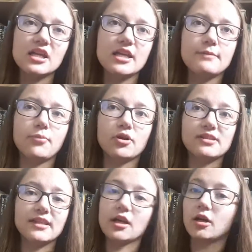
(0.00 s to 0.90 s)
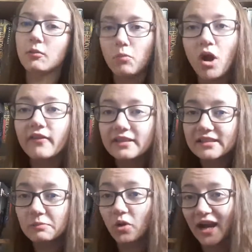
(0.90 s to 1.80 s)
in books that are
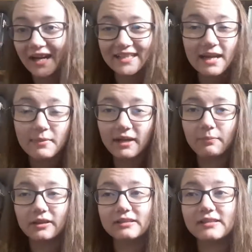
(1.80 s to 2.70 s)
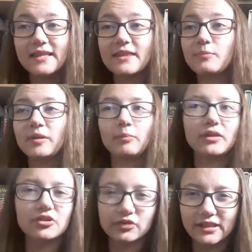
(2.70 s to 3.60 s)
obviously more academic, because then the people
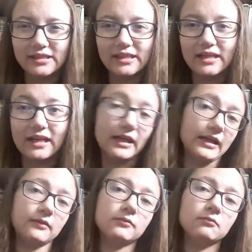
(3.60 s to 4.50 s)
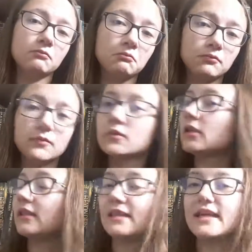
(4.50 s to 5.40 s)
interested in
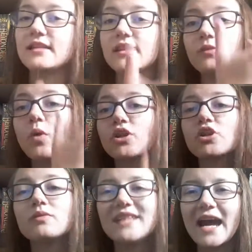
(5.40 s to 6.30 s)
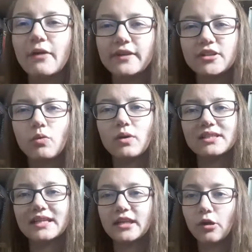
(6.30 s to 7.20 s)
it, they want to go down, they don't want
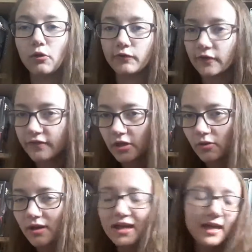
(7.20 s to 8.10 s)
to get an overview.